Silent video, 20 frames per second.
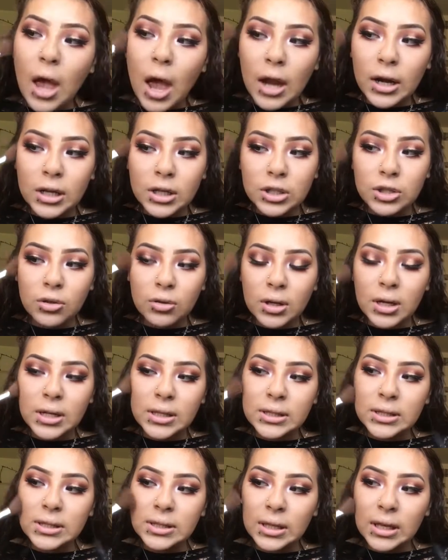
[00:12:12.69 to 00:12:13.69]
And as you
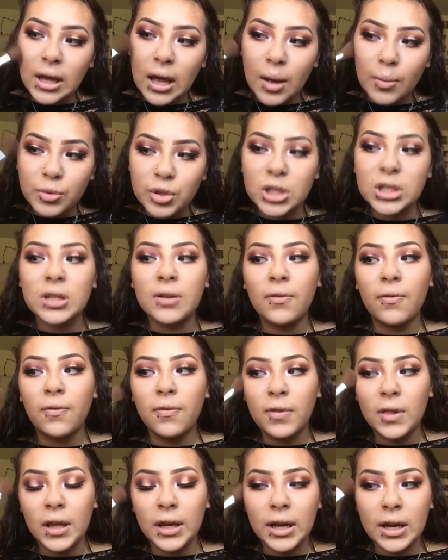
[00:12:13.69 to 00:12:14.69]
can see, I'm just
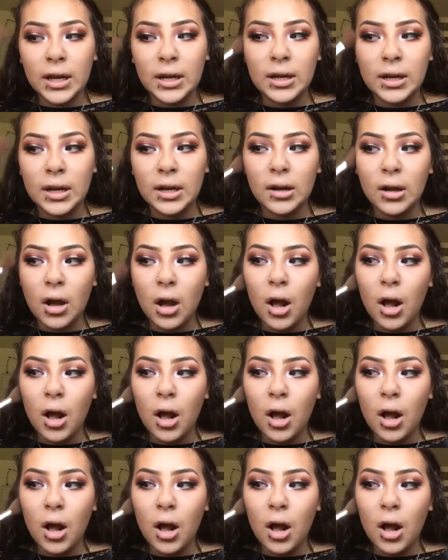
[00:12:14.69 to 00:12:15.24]
flicking it